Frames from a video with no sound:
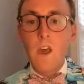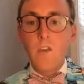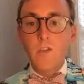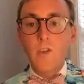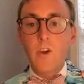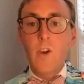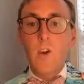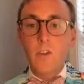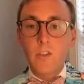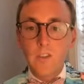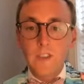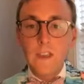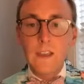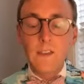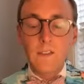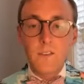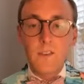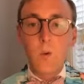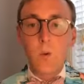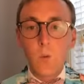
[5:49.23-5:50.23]
there are
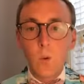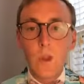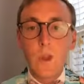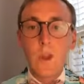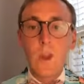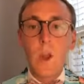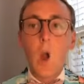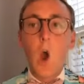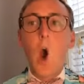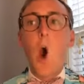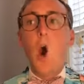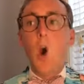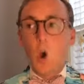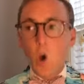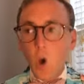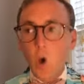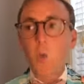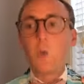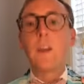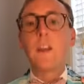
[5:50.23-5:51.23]
things that we are
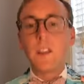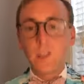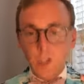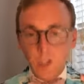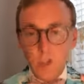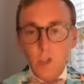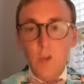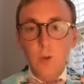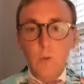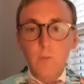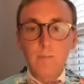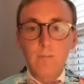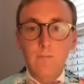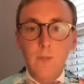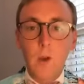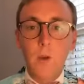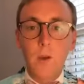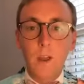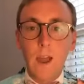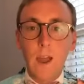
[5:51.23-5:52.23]
going to do
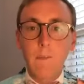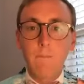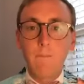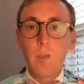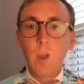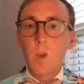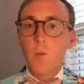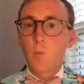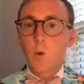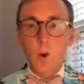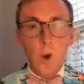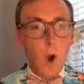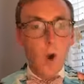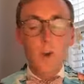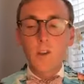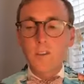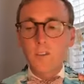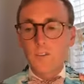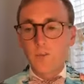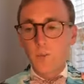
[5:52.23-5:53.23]
okay
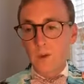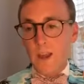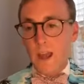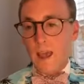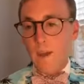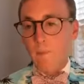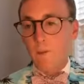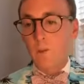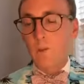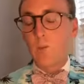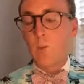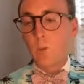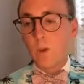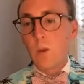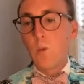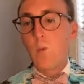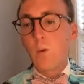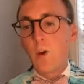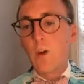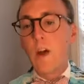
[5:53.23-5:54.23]
regardless of what happens we
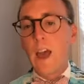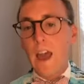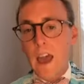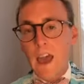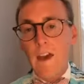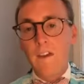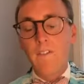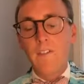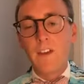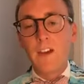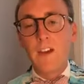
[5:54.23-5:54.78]
will have